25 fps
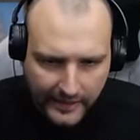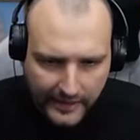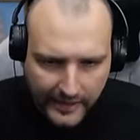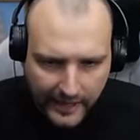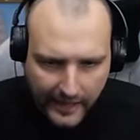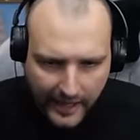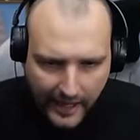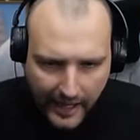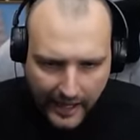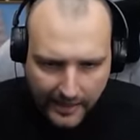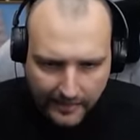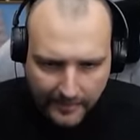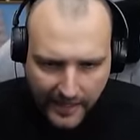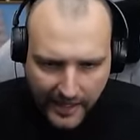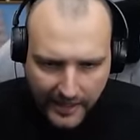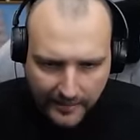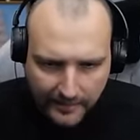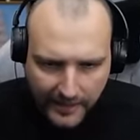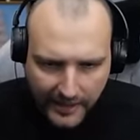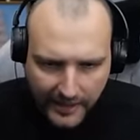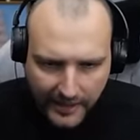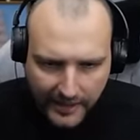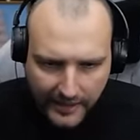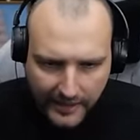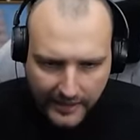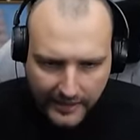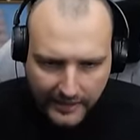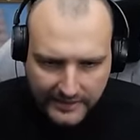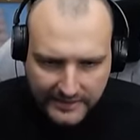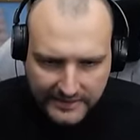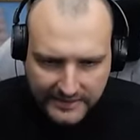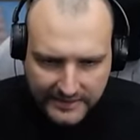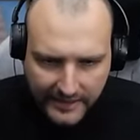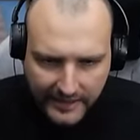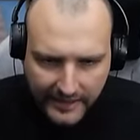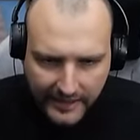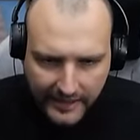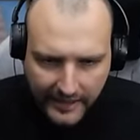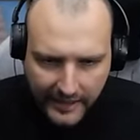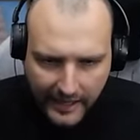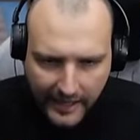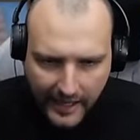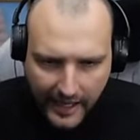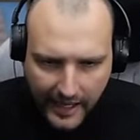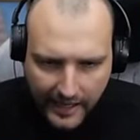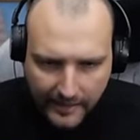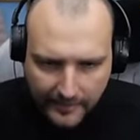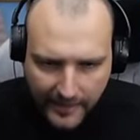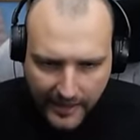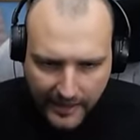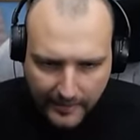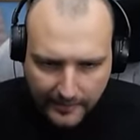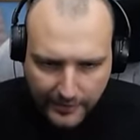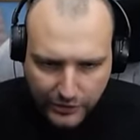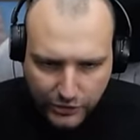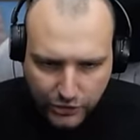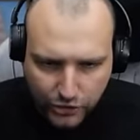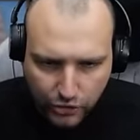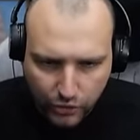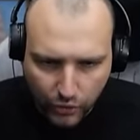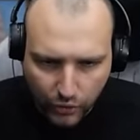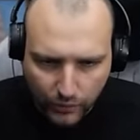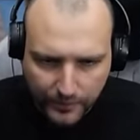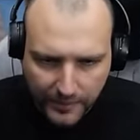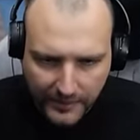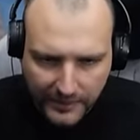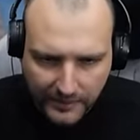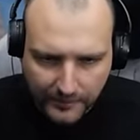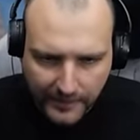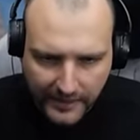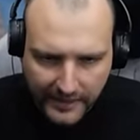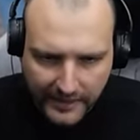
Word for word: I may be silly, I may be stupid, but